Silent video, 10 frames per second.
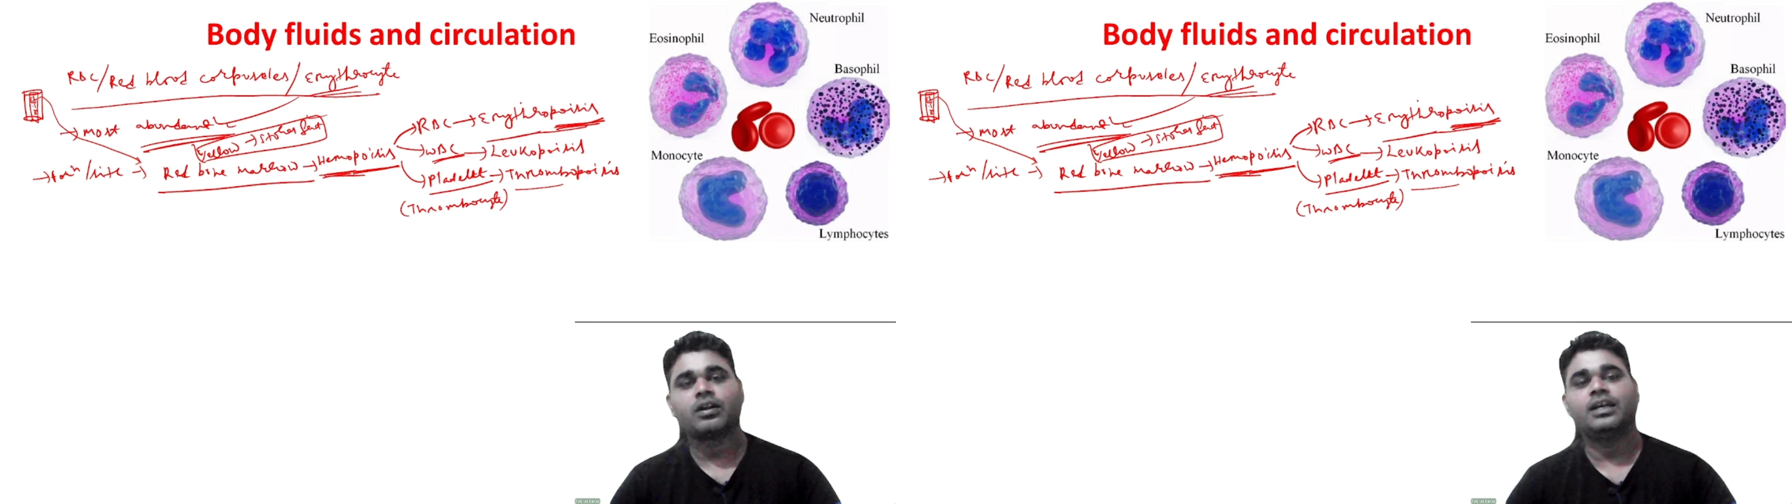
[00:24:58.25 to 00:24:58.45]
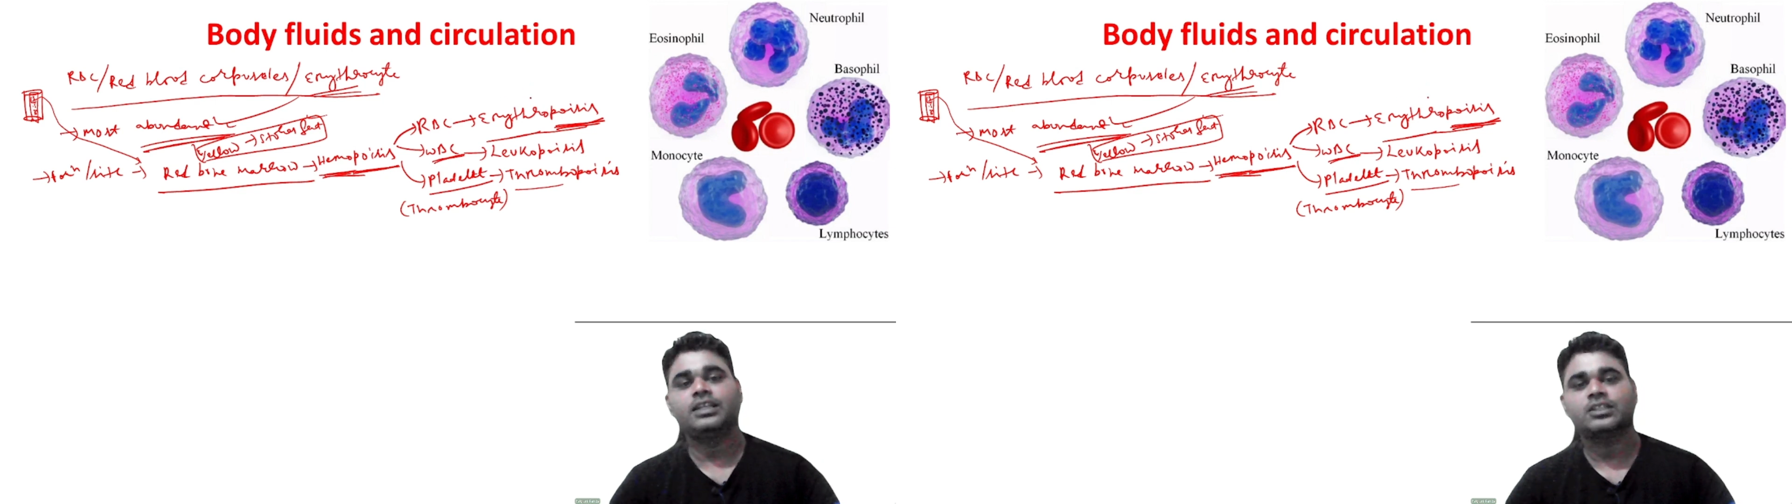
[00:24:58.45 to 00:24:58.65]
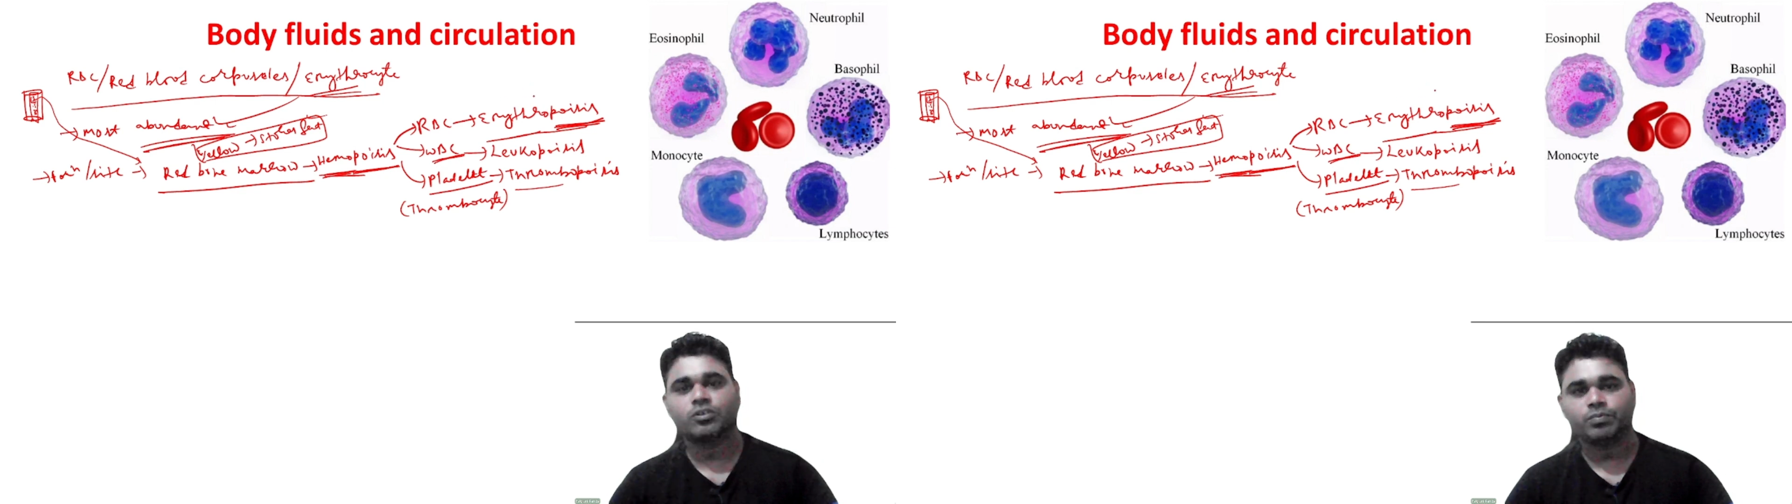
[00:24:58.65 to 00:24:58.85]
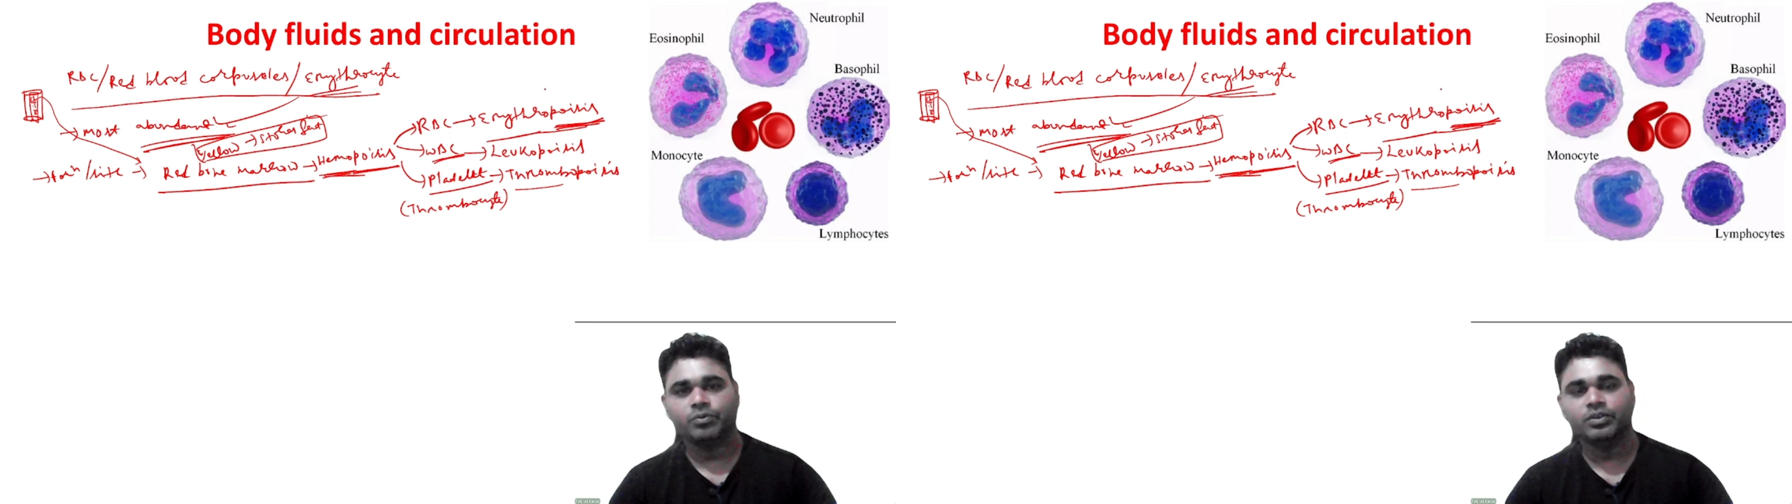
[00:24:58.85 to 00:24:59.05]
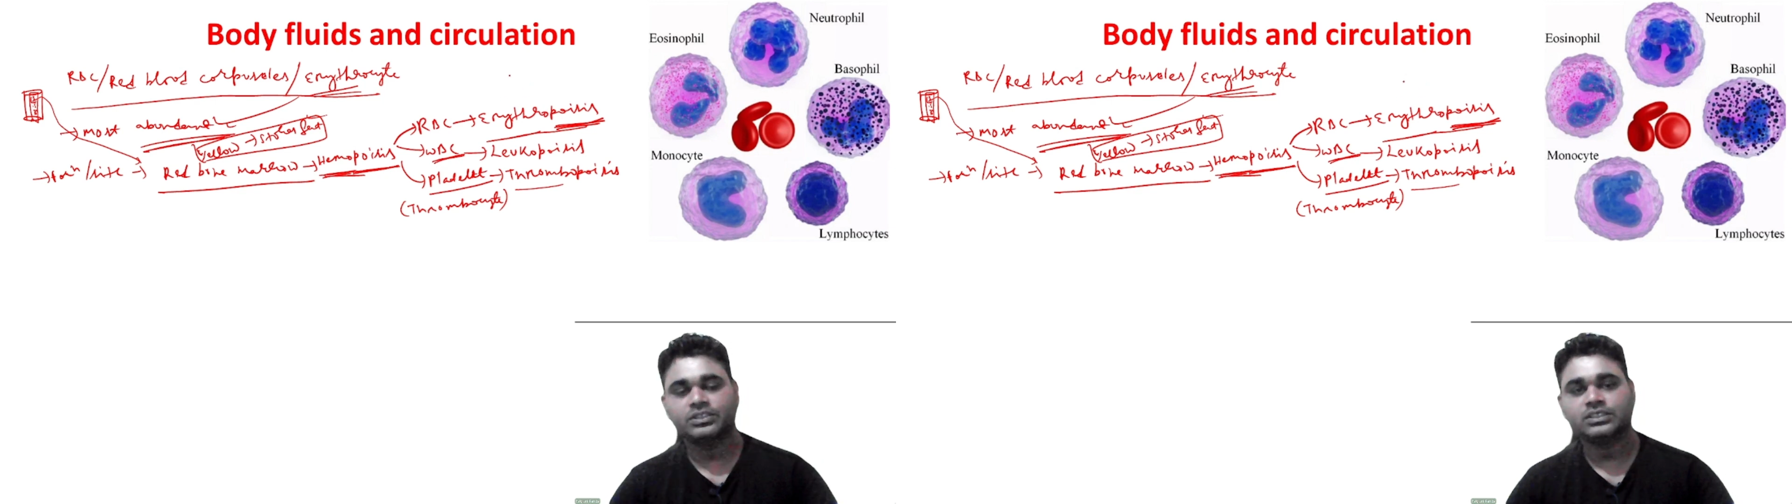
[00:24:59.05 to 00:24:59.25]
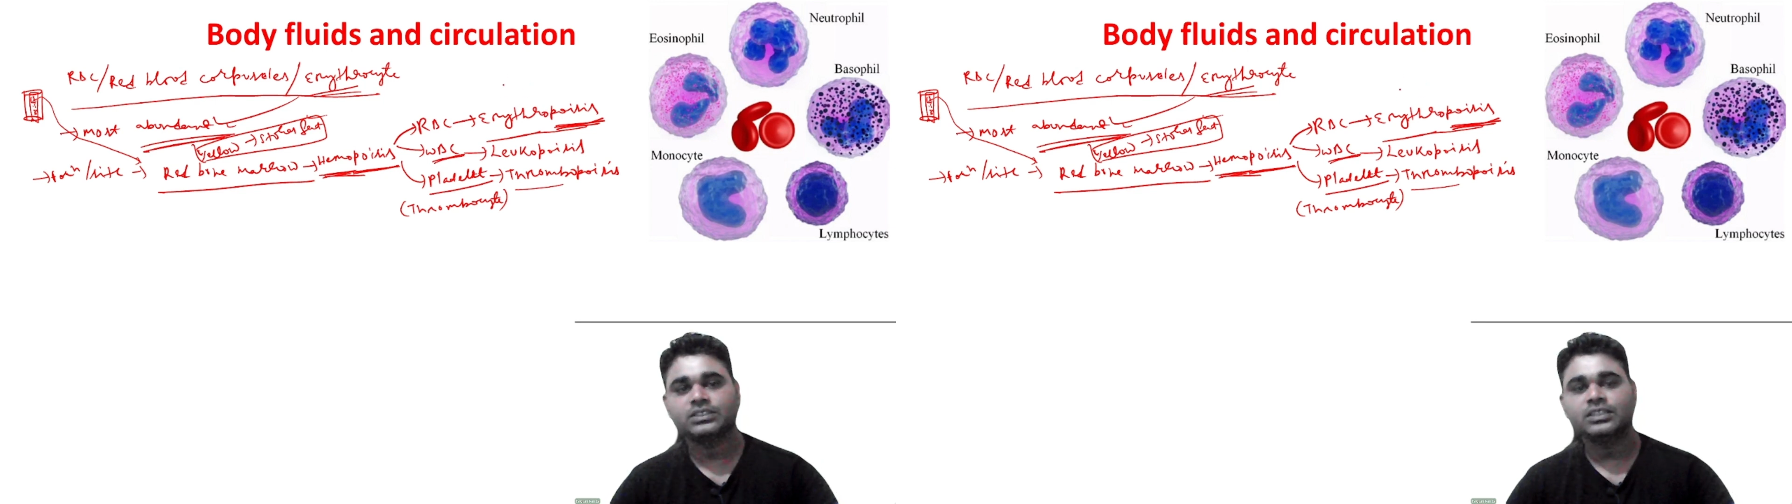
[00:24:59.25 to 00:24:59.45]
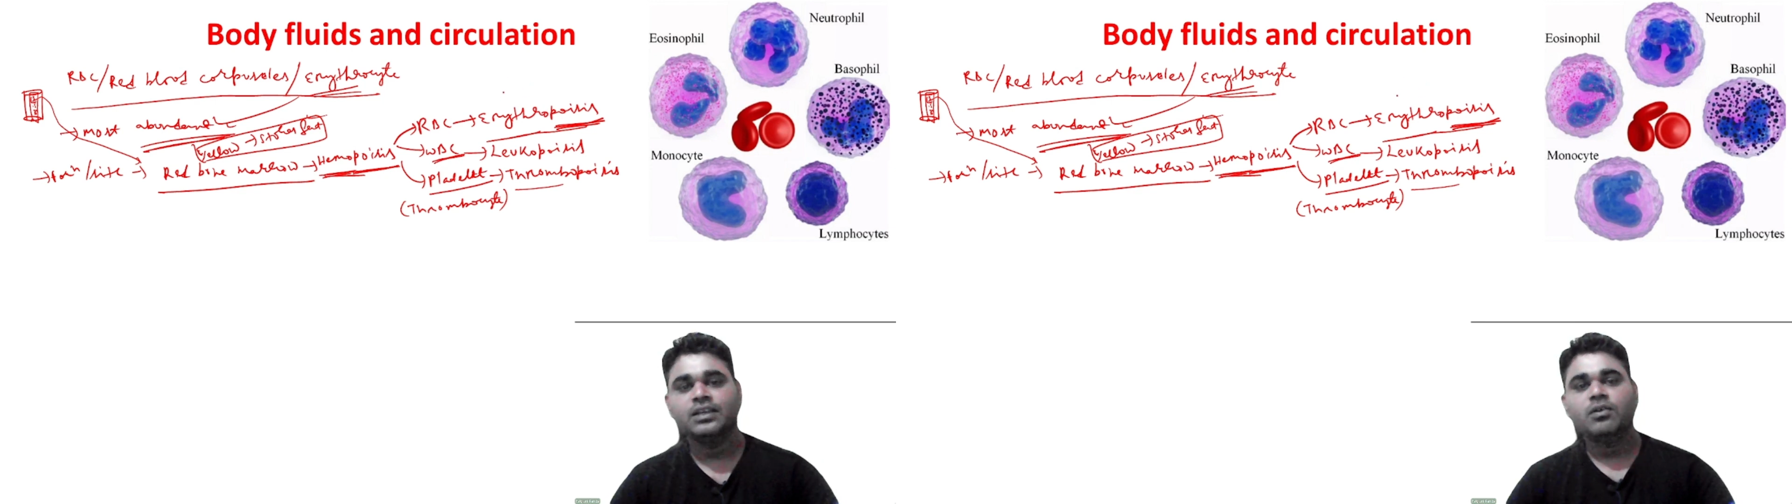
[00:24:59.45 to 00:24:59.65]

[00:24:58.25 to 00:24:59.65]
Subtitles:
erythropoiesis,